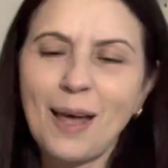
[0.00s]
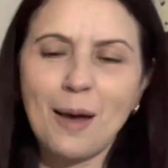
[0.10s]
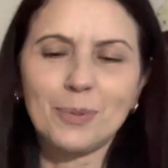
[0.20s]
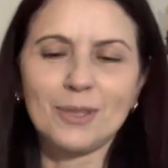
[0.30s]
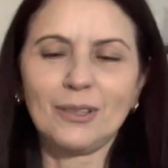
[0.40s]

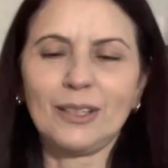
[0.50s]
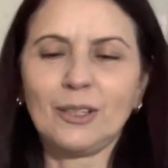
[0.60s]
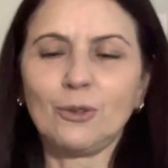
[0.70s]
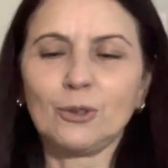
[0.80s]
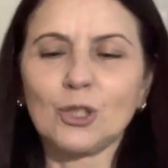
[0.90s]
Absolutely
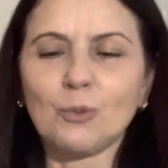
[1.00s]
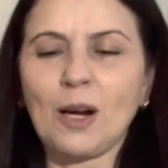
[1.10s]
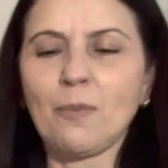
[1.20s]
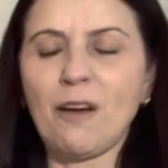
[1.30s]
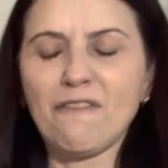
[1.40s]
gorgeous, one
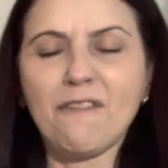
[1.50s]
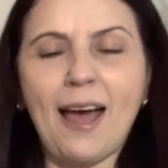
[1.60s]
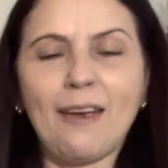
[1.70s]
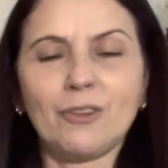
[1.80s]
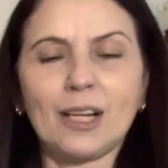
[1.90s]
of my
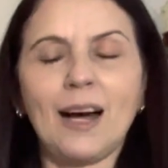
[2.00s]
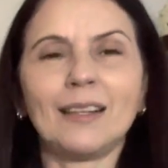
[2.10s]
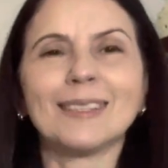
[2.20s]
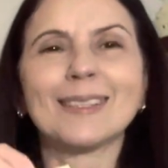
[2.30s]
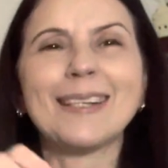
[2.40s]
favourite
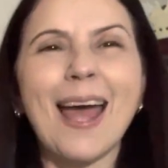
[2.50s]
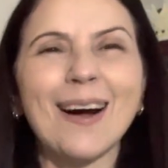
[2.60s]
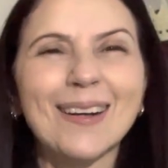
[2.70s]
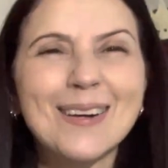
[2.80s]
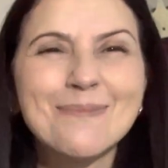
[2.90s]
colours. Now,
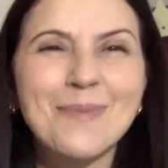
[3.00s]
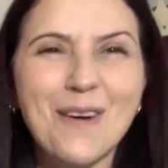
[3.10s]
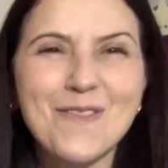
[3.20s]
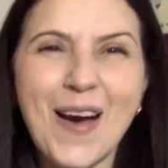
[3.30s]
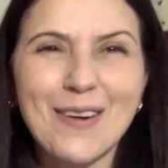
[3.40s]
my
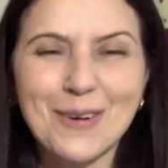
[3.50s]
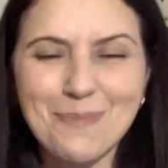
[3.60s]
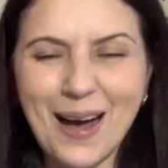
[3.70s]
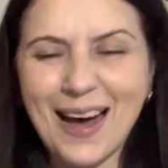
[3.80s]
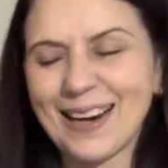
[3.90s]
favourite part,